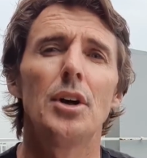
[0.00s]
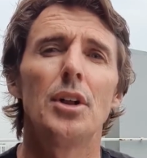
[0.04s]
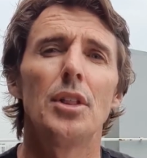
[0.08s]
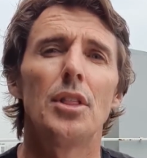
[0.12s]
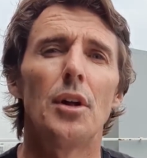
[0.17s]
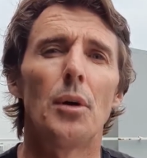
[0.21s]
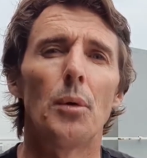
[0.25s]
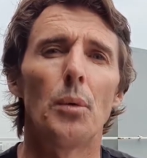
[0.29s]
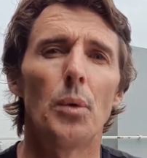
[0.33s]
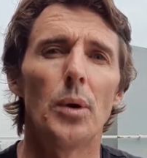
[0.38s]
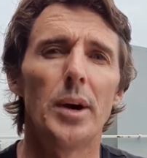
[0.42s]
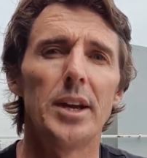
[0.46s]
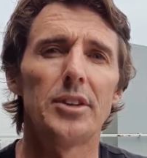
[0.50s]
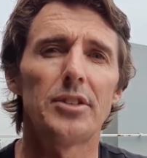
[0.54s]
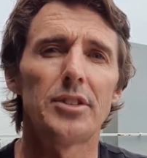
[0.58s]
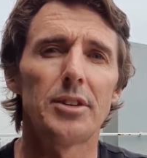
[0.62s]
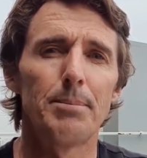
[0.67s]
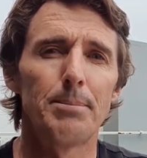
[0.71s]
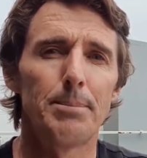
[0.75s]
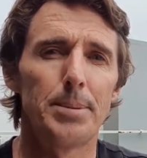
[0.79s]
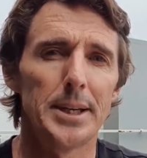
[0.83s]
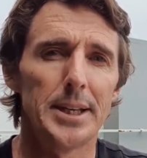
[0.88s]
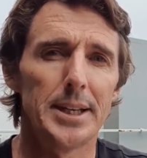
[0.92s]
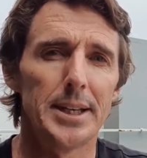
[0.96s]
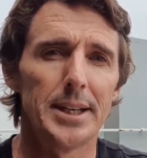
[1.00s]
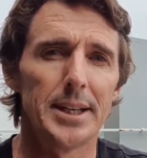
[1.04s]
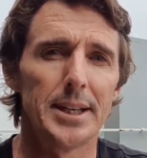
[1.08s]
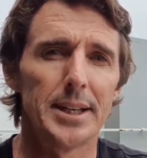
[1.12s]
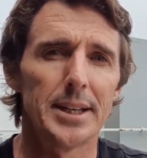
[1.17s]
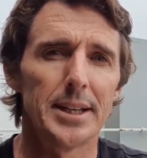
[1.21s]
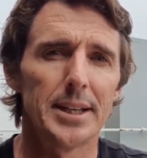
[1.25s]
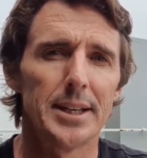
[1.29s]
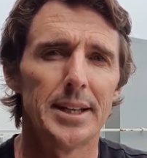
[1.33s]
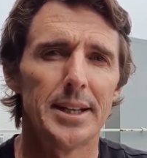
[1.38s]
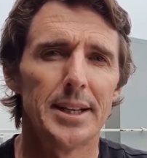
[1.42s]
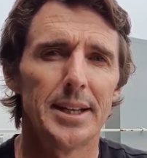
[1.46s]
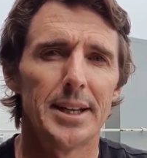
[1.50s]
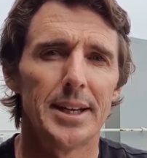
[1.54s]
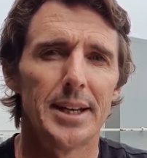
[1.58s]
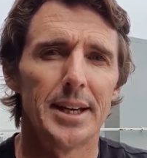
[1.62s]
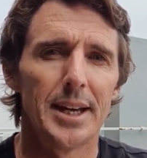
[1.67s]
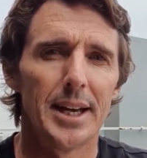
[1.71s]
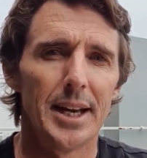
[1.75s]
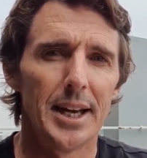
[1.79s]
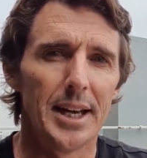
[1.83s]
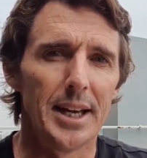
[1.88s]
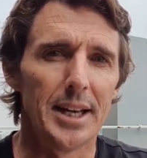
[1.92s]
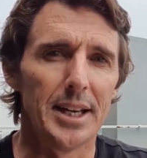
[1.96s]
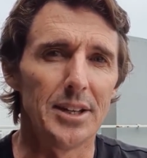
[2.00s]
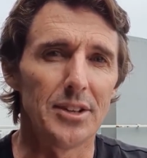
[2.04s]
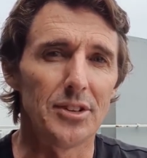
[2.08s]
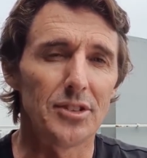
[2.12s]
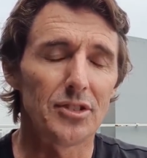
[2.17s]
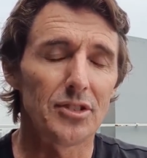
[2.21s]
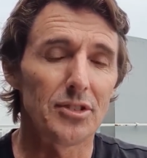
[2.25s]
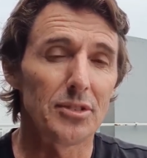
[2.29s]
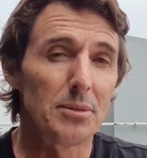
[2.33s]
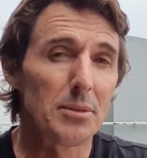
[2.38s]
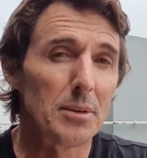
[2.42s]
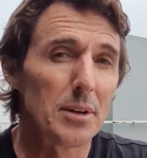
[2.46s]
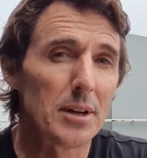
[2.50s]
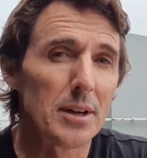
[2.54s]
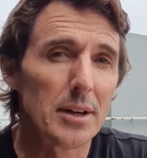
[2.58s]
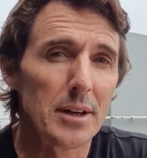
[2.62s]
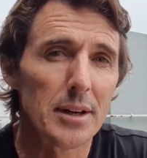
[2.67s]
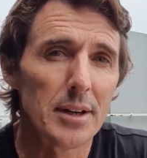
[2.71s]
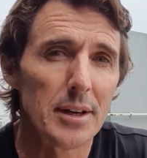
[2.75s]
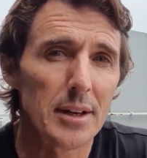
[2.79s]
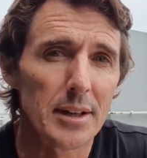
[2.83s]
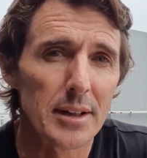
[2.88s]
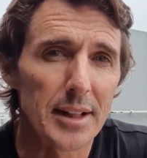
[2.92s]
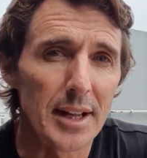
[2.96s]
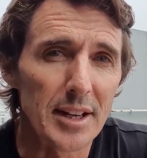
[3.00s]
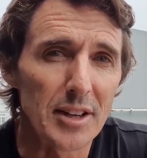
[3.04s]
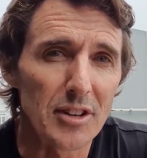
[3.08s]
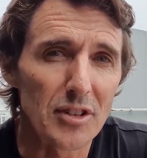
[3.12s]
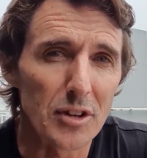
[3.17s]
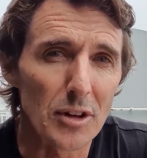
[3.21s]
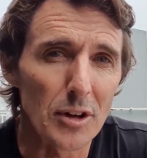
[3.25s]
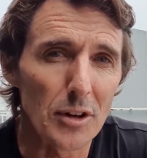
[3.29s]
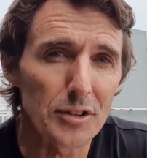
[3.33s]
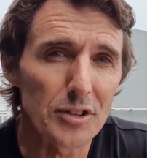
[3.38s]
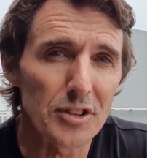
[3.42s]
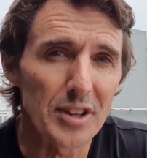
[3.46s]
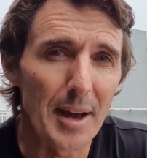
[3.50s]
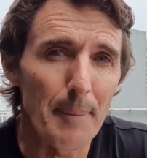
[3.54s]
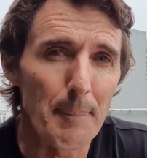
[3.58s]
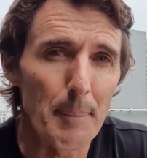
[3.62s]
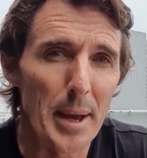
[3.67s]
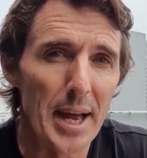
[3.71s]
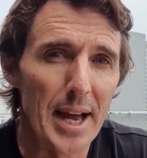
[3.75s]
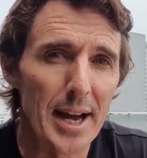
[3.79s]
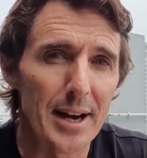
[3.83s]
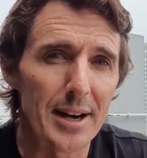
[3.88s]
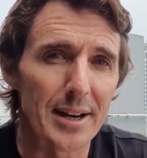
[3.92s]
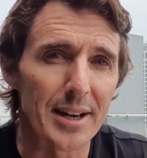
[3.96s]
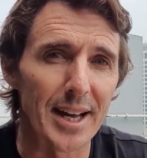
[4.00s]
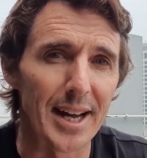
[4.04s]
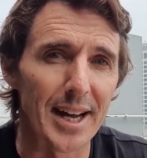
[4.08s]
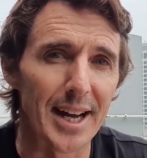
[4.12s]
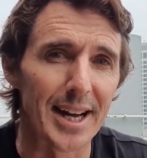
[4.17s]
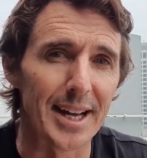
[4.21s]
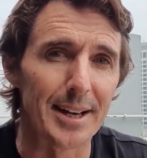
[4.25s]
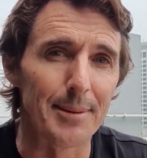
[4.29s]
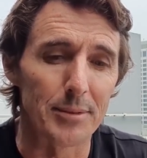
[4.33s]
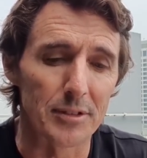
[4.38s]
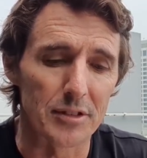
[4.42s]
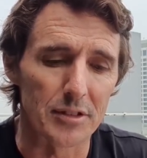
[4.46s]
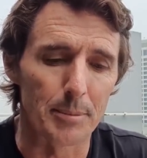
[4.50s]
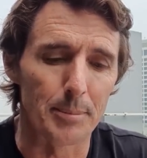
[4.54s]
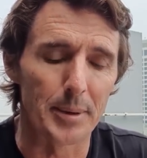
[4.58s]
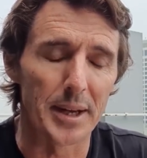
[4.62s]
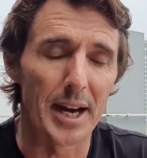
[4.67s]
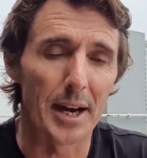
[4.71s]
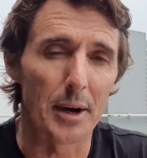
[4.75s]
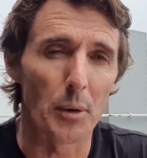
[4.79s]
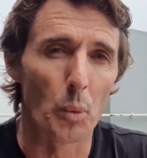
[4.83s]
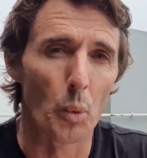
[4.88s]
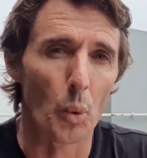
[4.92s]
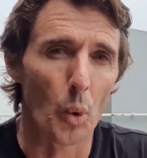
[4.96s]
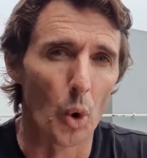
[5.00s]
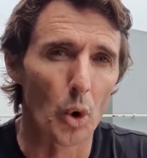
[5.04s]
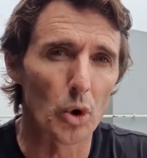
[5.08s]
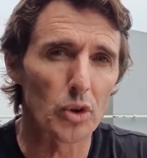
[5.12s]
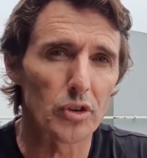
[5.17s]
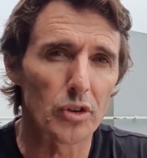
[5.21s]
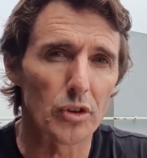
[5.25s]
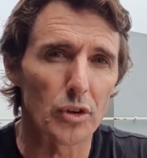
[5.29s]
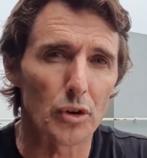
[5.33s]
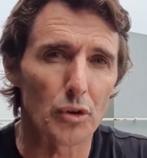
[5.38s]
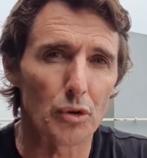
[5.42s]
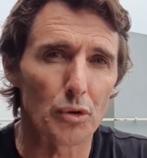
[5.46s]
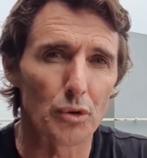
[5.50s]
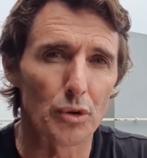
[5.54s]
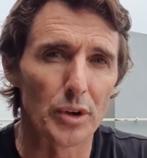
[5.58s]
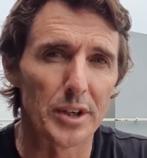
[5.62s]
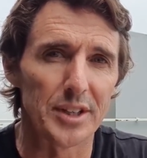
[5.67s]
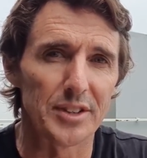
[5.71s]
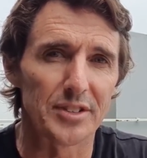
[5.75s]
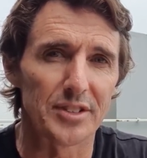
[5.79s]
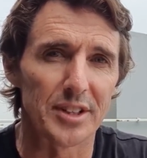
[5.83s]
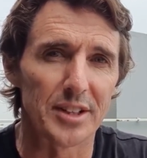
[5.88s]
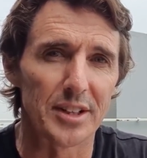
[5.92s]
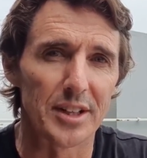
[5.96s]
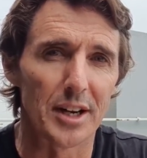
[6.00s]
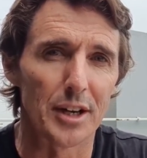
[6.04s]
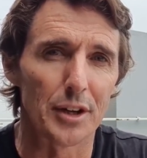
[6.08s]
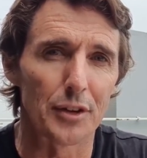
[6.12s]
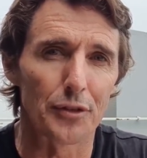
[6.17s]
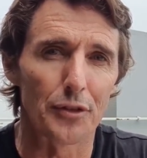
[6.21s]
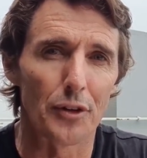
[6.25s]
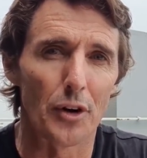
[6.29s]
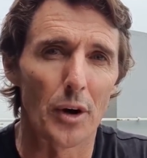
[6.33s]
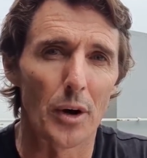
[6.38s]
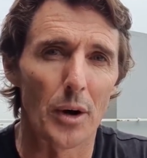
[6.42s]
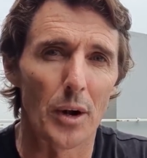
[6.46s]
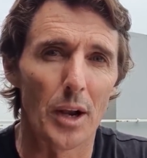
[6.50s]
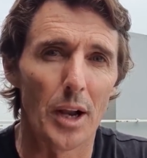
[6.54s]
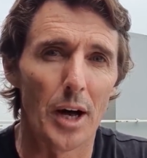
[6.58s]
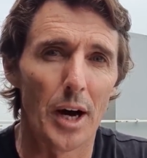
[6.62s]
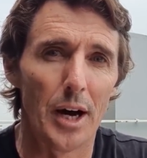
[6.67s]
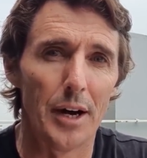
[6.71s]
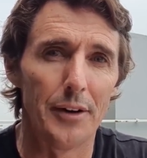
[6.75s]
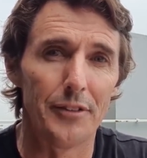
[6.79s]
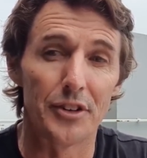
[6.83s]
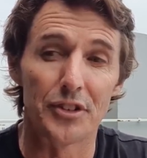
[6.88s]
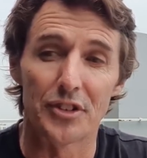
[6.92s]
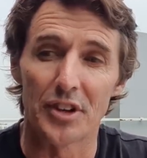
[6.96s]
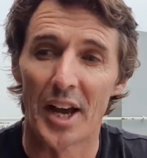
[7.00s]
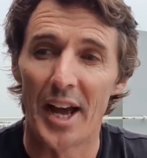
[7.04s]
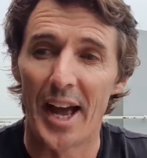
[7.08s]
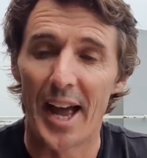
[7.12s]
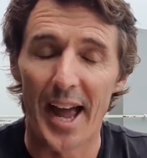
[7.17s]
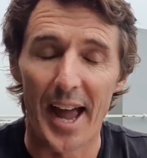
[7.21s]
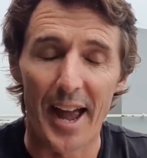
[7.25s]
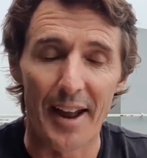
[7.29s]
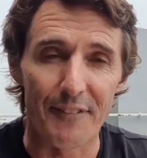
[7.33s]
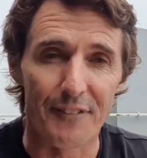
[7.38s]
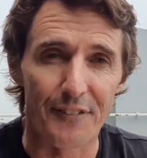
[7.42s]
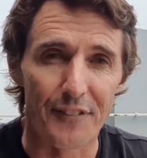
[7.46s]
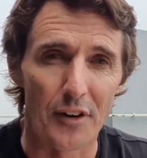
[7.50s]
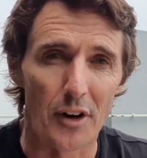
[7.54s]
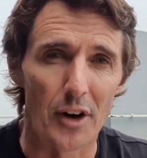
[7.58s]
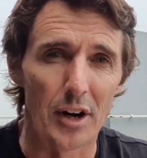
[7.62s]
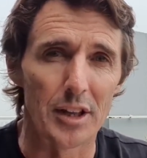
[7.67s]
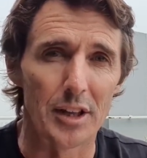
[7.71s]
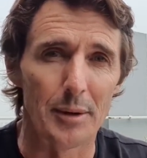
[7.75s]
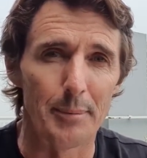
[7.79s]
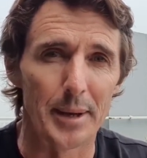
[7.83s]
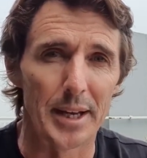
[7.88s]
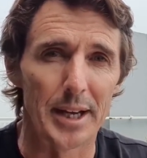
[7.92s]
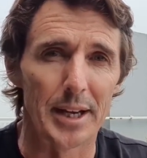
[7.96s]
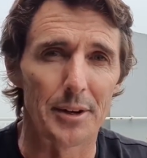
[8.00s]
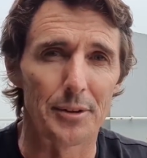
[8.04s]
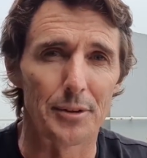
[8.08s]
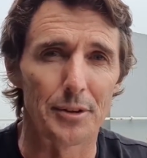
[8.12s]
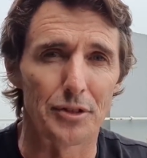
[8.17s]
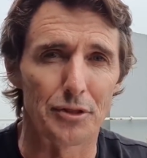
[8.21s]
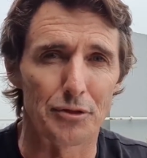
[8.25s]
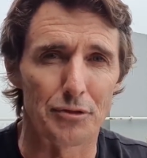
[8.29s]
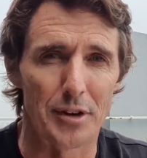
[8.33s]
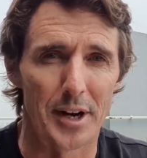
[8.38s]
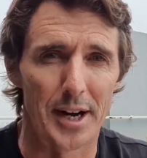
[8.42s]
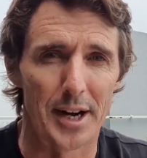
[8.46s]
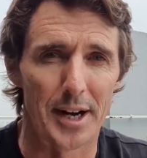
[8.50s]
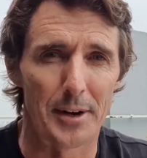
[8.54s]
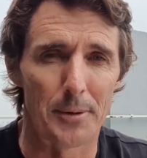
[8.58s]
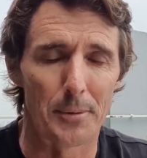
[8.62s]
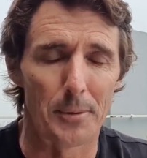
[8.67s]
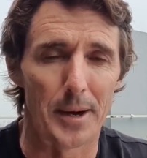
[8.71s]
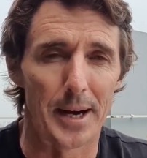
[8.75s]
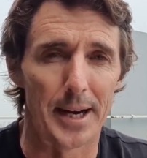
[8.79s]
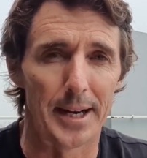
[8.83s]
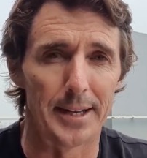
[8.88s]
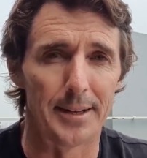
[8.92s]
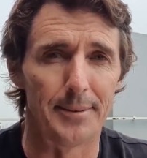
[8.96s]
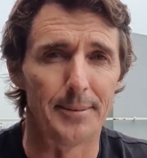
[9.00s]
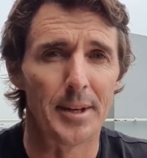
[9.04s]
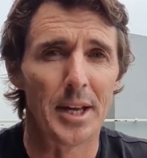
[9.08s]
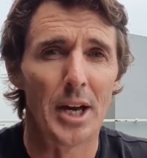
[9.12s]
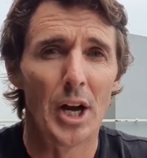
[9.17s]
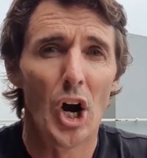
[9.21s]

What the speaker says: The reason being is that he's lost that power game to be able to walk to the crease in those final overs and find the boundaries straight away.